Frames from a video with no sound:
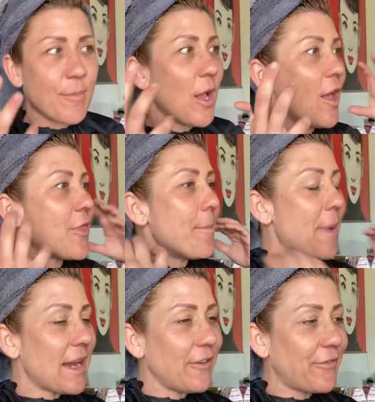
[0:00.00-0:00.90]
the
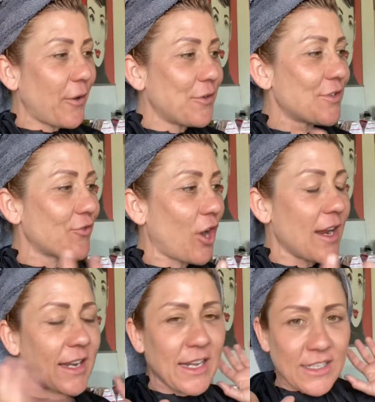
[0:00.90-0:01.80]
main focus of cutting
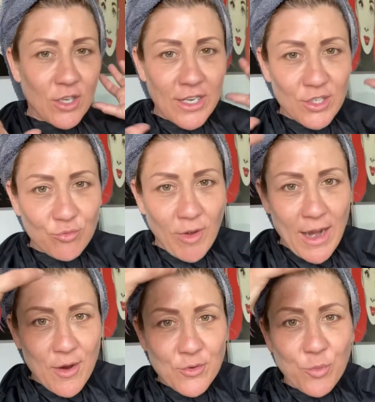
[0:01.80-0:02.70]
it is
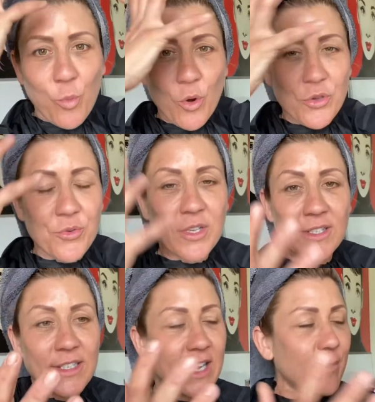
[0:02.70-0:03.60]
round what you can
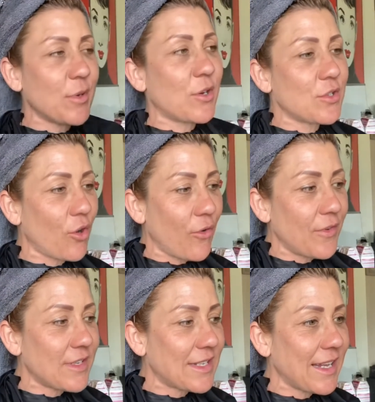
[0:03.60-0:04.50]
see, because
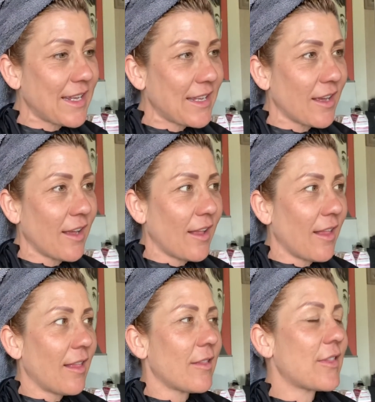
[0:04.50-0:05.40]
obviously
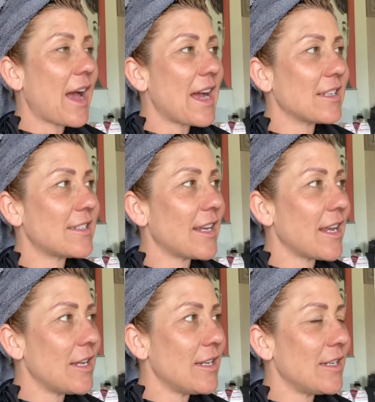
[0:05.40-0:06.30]
that
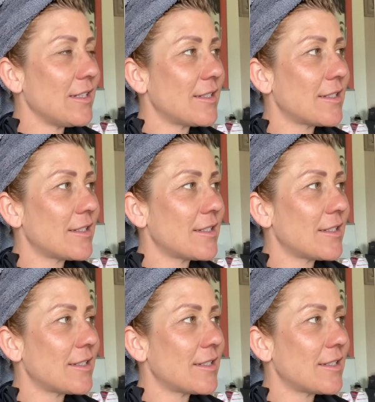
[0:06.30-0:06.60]
is